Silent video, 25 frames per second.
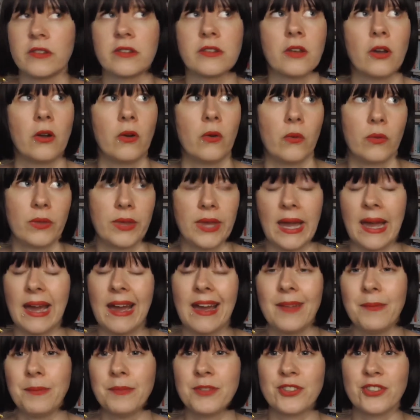So yeah,
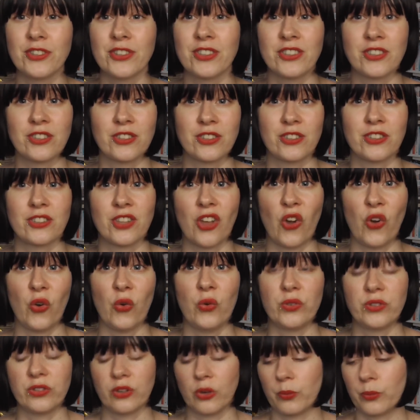I'm just
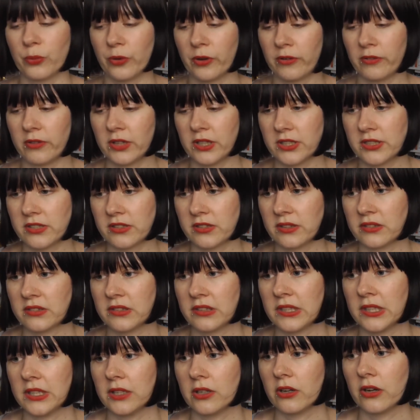so privileged
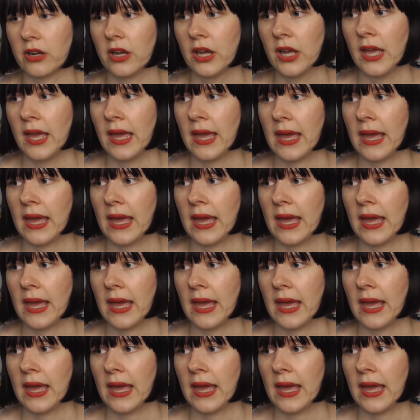this year.